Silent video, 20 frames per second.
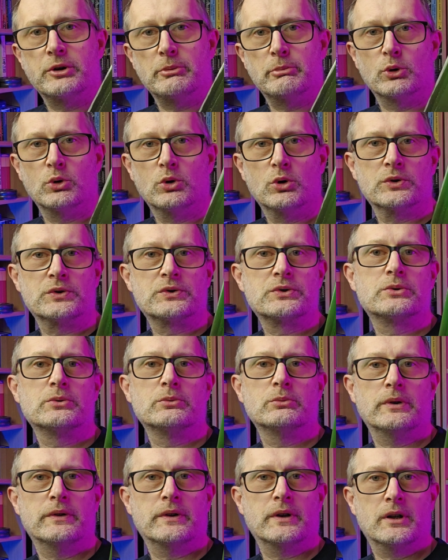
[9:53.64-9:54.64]
boards
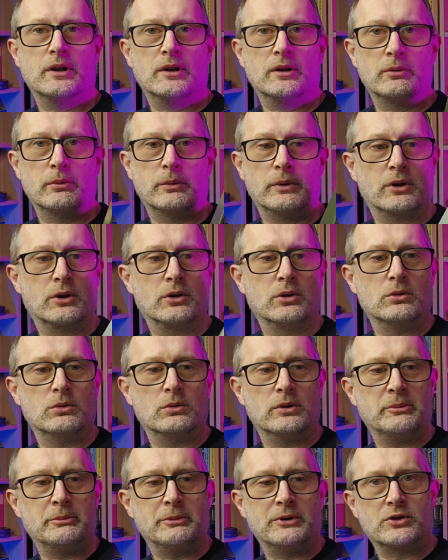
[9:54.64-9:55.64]
with a
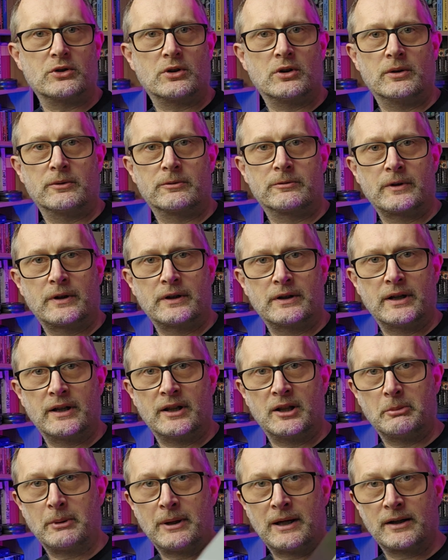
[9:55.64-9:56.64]
cool image on the front
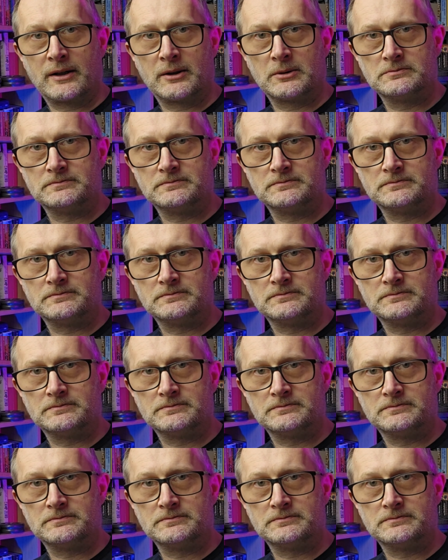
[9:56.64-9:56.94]
and the back.